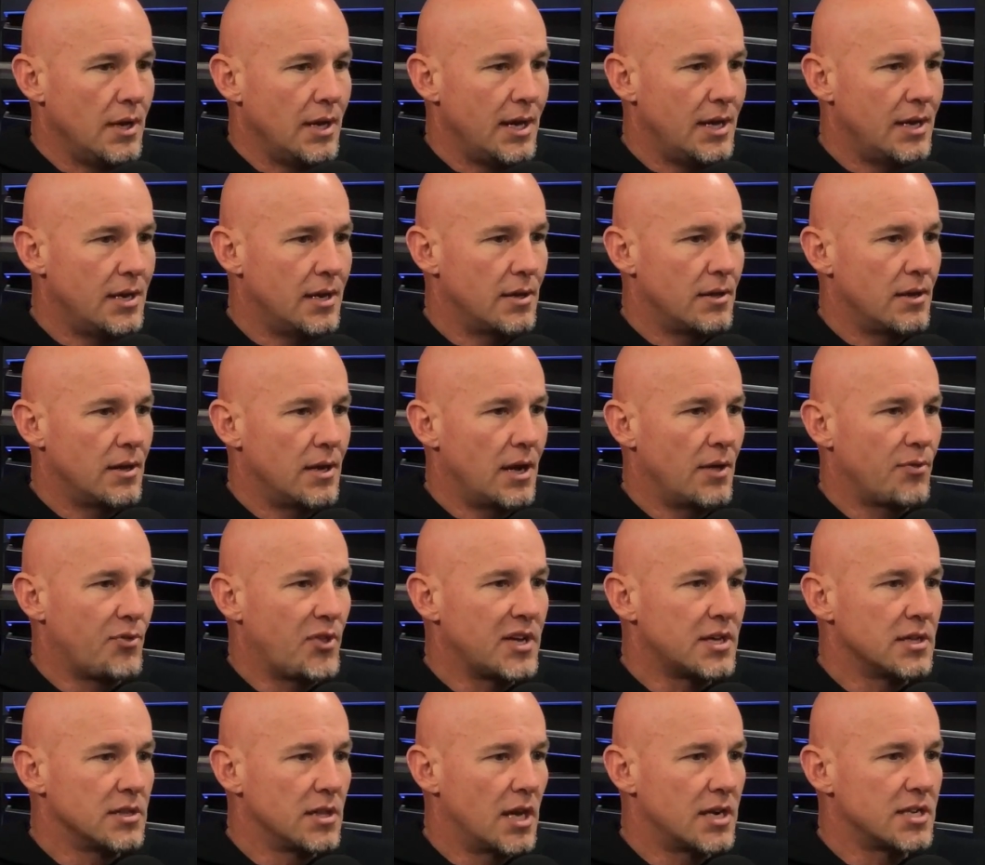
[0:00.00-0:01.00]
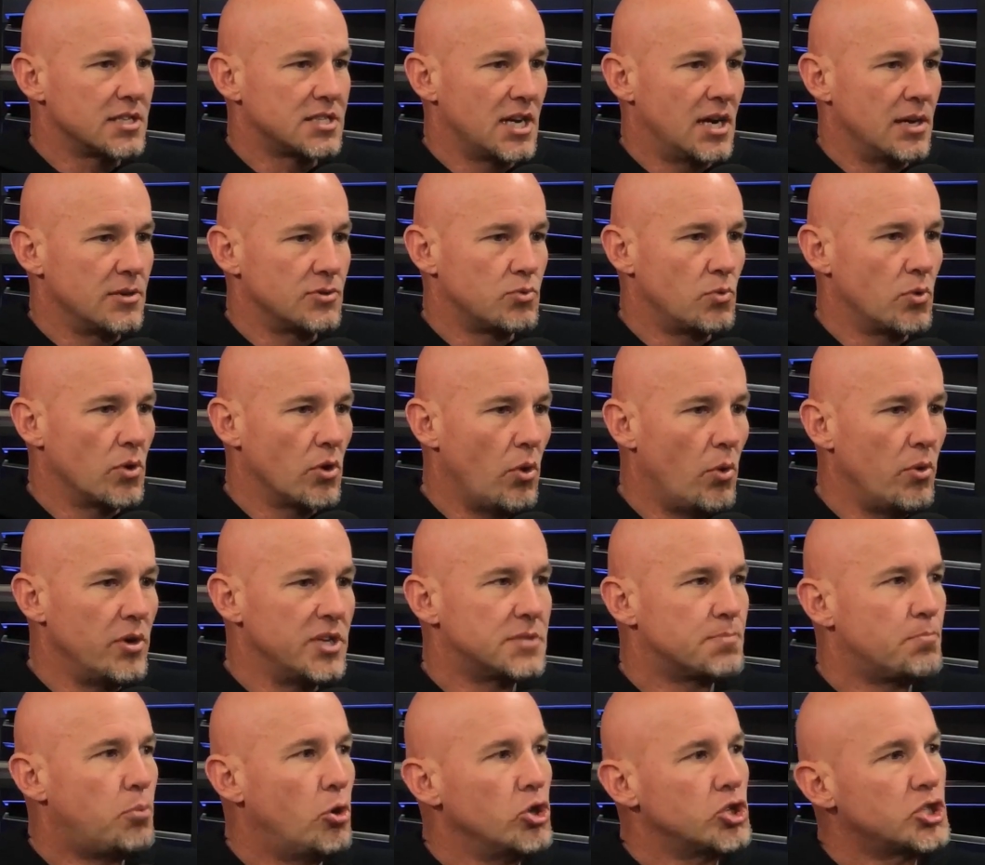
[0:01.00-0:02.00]
And I, I think a lot of times we're That's always
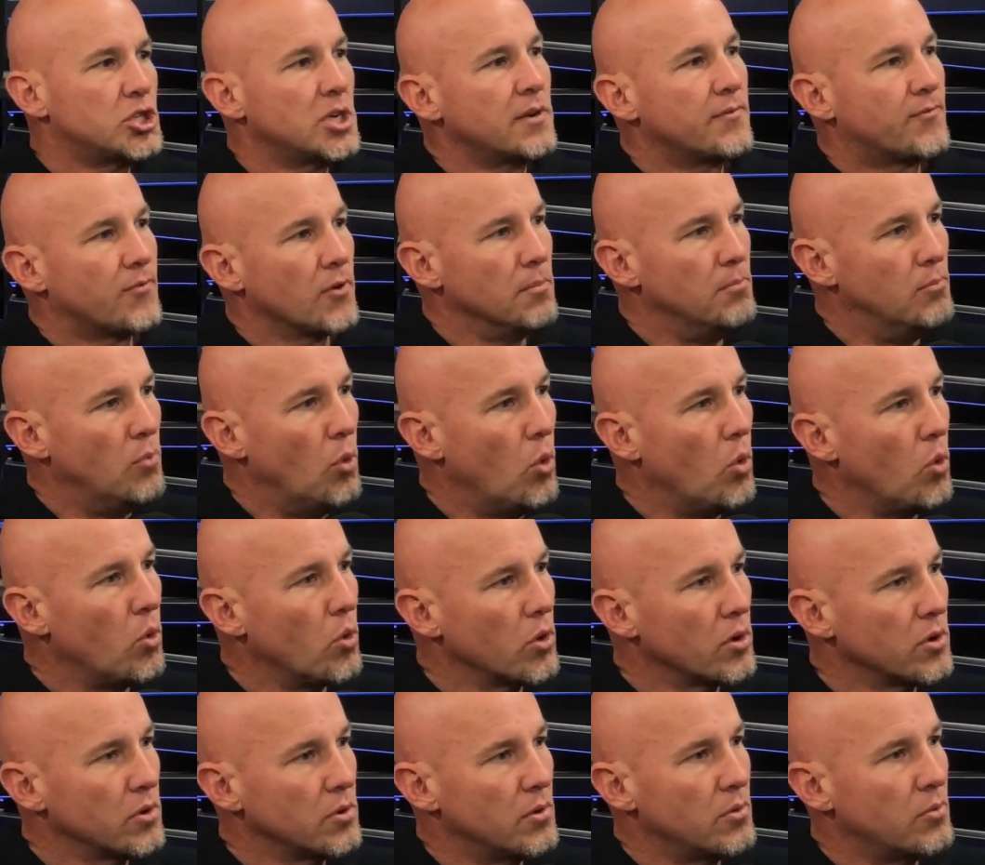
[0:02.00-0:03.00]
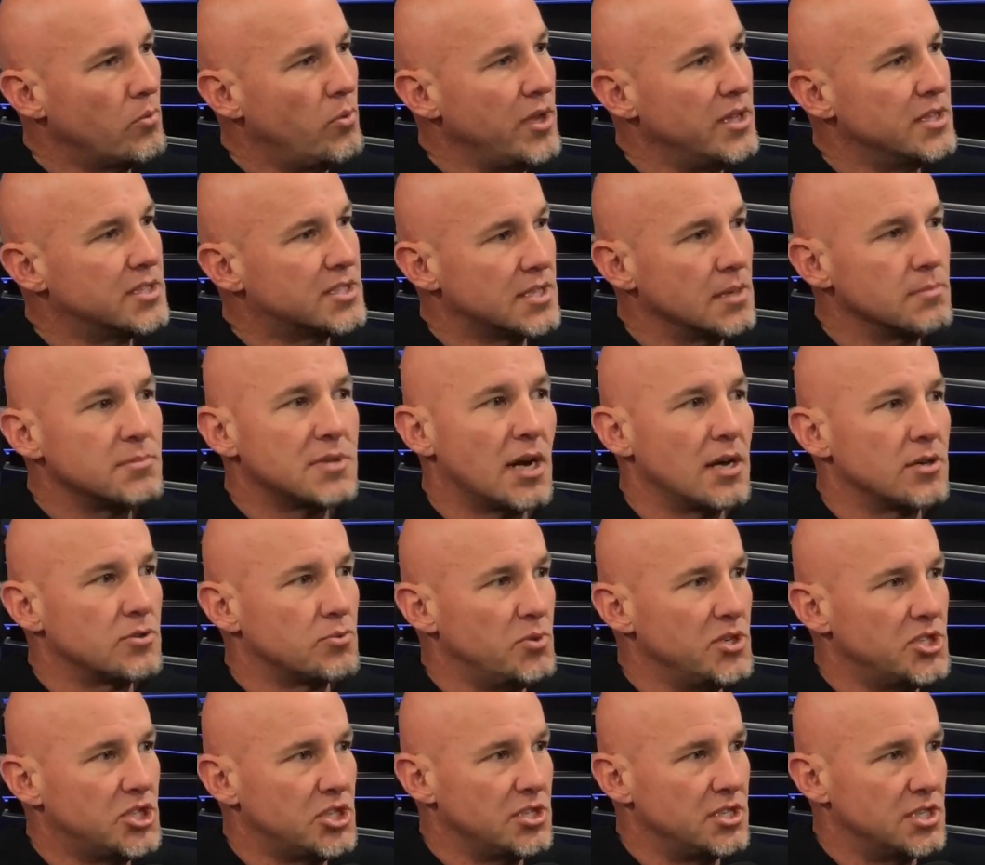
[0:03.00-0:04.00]
true. pushing for more when sometimes
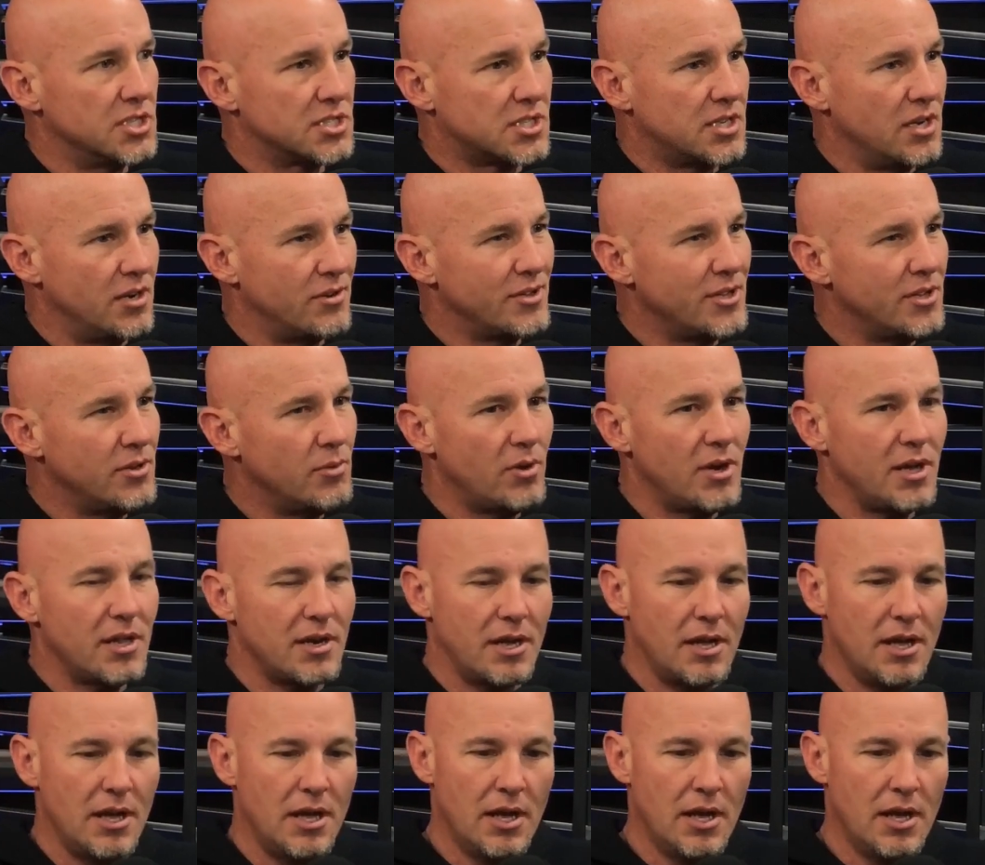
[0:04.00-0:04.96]
we should just go, you know what?